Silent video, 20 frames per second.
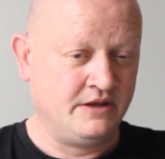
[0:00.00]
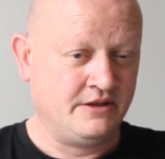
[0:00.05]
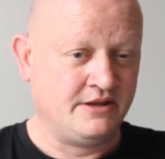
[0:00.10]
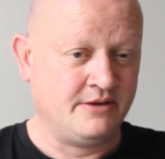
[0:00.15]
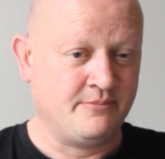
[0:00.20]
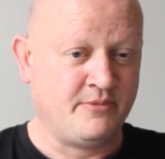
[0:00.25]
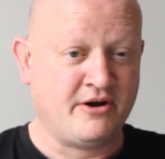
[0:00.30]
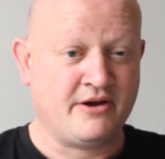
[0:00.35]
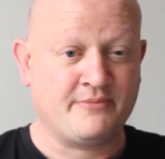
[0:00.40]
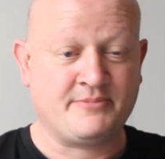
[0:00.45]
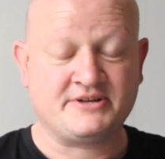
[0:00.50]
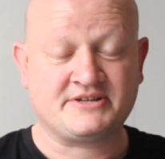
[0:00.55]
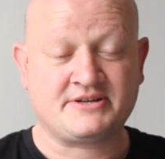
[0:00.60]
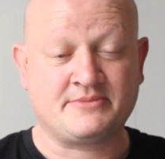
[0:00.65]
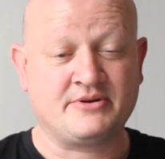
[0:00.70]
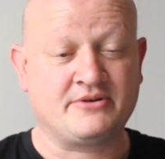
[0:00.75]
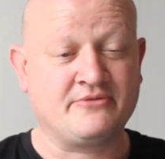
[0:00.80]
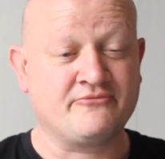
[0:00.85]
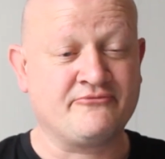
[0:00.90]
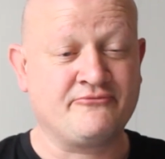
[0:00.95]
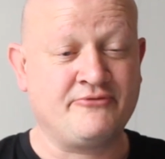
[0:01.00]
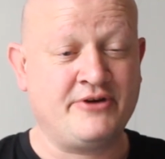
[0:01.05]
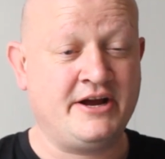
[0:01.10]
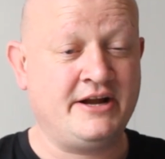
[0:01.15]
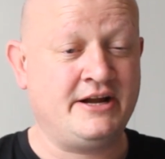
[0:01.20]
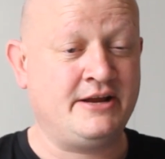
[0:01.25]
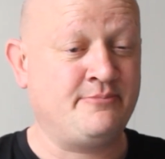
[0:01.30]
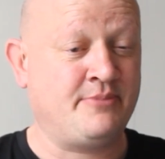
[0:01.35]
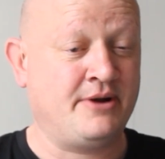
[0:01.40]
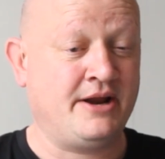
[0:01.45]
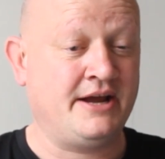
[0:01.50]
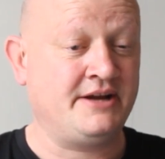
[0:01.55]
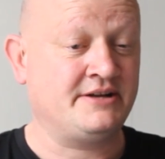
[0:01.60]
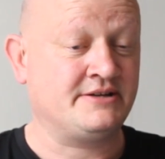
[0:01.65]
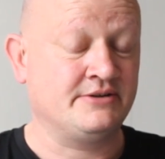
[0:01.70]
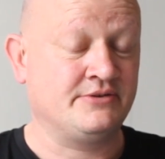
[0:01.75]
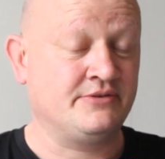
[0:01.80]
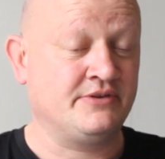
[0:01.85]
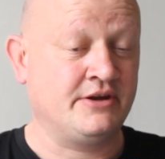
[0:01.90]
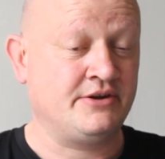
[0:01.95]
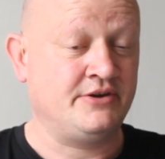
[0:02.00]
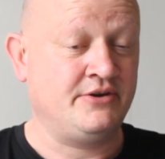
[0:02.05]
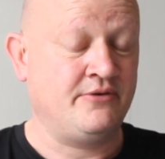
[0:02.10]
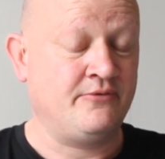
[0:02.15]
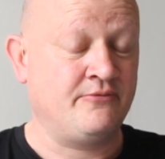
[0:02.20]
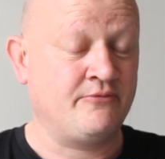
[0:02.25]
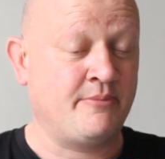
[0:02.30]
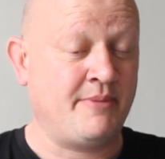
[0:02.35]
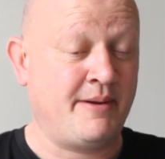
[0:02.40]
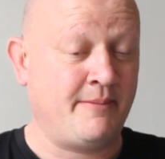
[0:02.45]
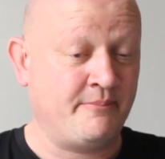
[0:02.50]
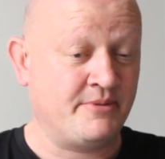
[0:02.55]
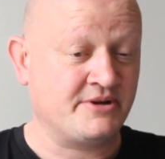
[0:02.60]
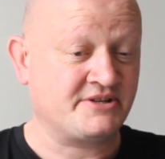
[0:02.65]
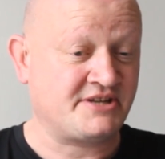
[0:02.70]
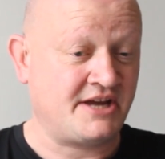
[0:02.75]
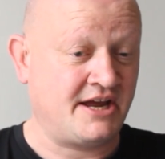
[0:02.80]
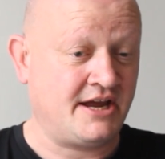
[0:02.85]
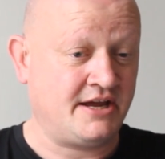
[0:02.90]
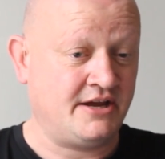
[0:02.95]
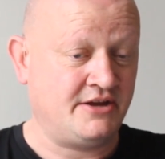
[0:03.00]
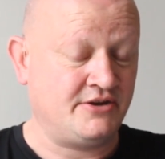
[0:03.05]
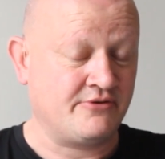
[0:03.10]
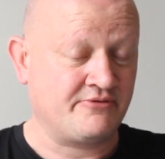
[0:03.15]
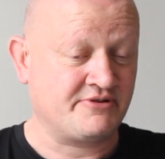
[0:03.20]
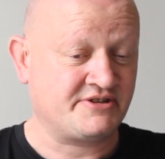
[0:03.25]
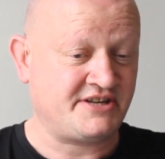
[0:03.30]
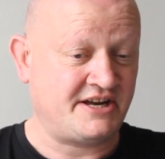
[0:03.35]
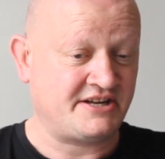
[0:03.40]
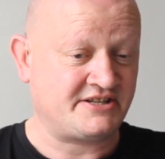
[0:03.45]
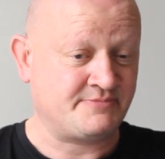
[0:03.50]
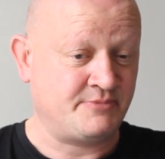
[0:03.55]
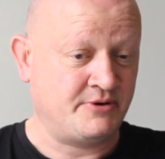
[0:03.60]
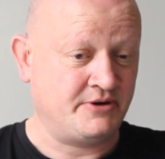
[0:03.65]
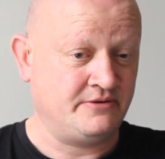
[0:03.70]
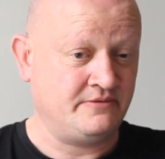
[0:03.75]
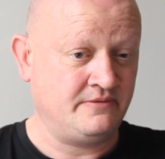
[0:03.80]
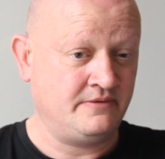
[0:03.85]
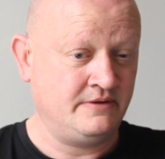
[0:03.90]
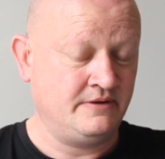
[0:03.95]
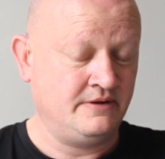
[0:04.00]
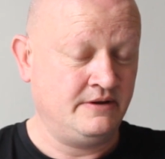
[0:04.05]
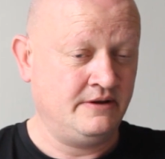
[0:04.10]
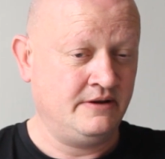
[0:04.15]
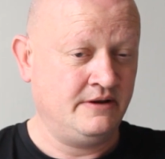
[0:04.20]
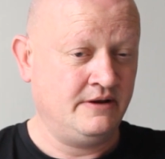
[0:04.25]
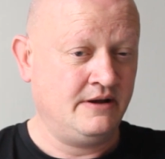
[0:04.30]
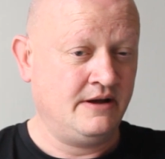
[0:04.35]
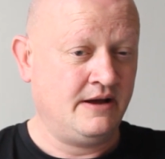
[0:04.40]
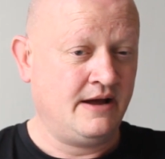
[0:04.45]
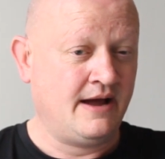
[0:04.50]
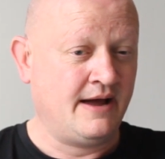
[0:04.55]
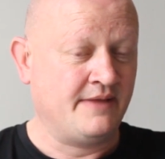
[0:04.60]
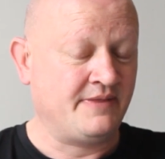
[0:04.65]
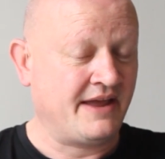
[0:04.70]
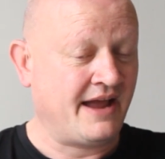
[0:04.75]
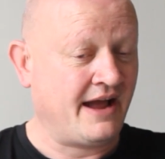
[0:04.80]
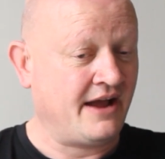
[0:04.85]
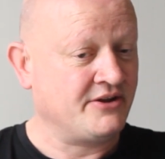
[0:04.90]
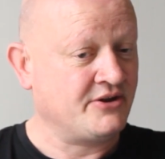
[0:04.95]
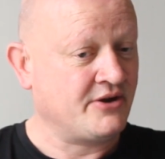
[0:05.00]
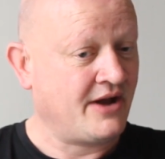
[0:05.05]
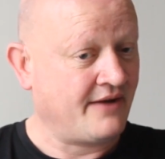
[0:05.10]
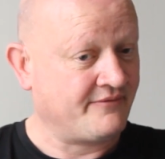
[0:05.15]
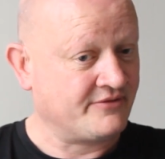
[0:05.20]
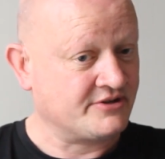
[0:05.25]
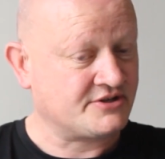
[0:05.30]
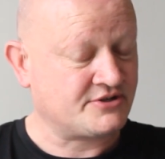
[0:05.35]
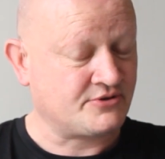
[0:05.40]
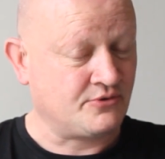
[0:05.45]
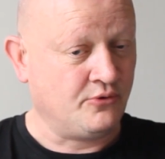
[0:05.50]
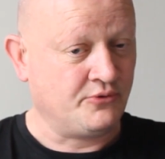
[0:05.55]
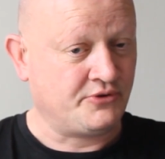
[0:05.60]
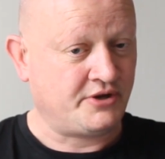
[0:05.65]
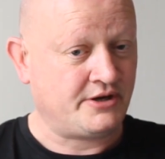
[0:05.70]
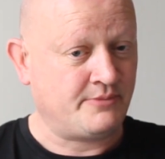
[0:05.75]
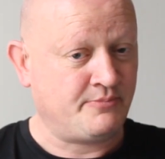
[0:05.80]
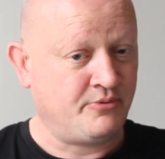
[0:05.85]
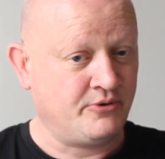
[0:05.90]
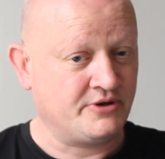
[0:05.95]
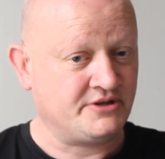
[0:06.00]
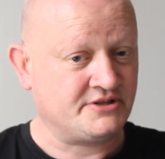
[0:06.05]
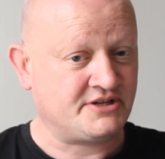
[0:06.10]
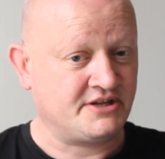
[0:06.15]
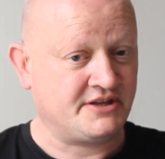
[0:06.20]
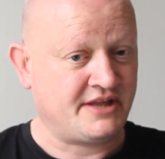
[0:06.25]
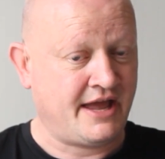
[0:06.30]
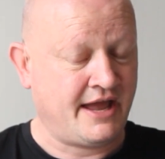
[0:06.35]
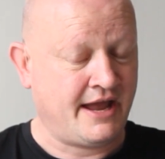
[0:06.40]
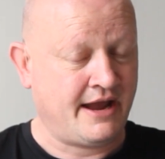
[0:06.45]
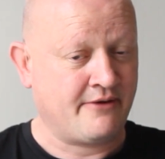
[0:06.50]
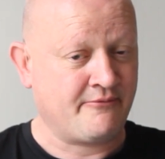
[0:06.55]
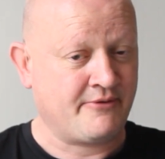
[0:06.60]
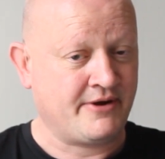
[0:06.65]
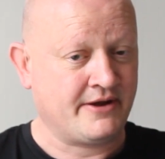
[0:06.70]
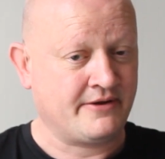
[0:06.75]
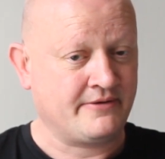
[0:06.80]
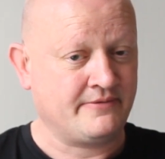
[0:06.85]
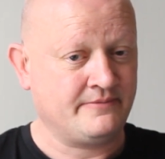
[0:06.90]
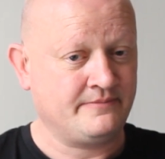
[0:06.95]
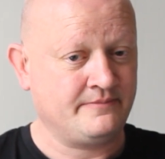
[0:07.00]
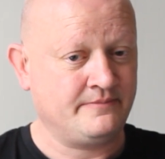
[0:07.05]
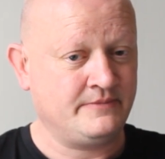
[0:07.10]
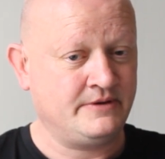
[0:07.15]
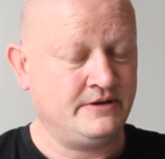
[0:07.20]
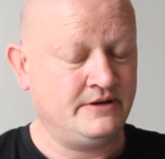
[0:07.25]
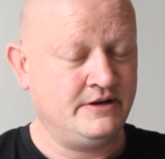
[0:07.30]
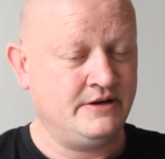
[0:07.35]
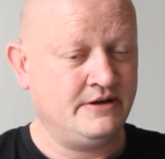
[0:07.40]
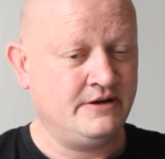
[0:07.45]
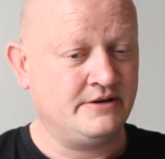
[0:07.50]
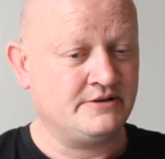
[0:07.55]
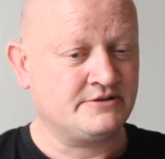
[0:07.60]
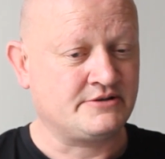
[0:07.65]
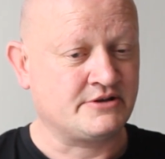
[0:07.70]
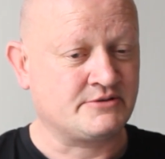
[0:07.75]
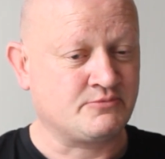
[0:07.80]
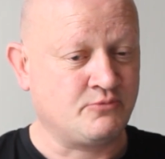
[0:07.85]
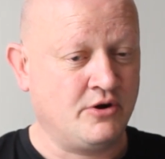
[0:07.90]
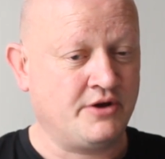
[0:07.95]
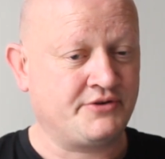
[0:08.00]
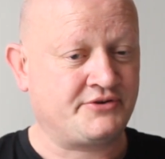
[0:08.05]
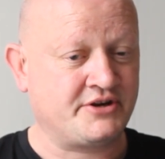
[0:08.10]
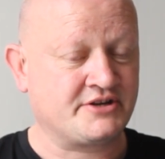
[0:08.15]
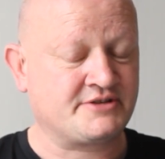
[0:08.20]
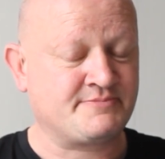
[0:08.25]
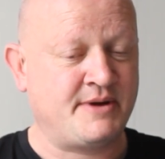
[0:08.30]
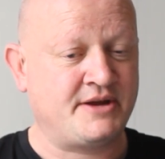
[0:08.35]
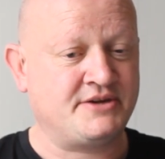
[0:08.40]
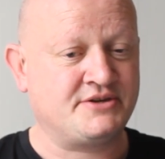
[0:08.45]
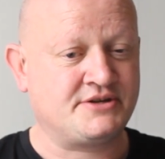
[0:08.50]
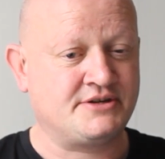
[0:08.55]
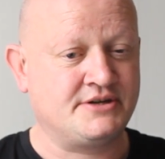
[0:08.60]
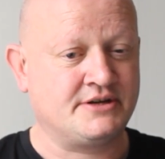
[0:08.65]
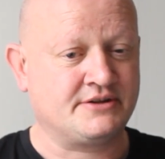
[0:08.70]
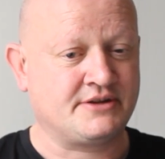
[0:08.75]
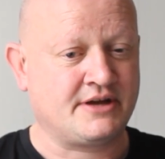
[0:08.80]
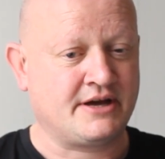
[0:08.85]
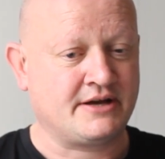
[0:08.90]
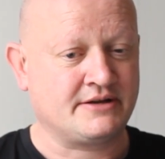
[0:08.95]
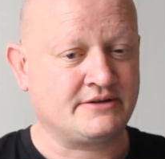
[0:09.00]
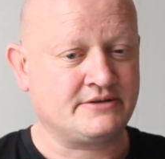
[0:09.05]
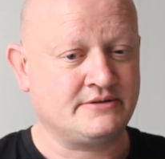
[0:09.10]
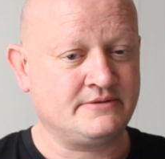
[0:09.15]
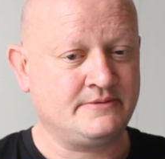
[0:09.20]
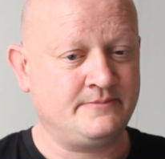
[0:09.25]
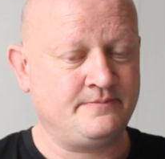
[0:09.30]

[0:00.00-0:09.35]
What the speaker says: There might be something really blatant that you remember saying in your assessment and you haven't scored any points in that area. So it's worth just mentioning that.